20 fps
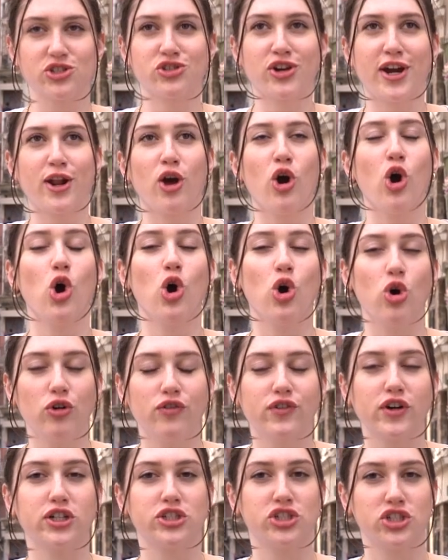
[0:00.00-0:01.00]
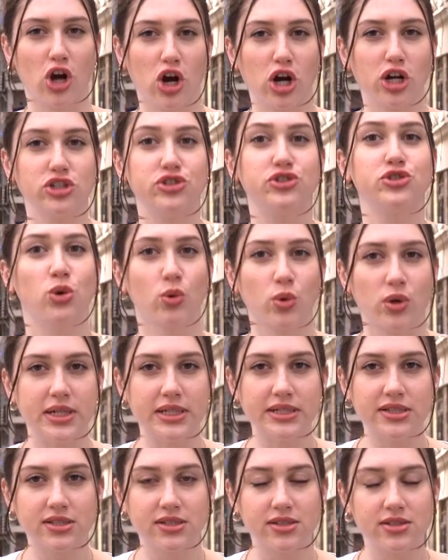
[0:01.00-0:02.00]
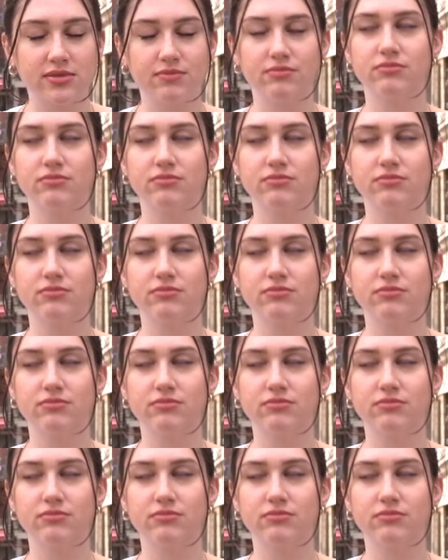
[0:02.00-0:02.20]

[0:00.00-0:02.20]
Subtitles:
try to overcharge tourists?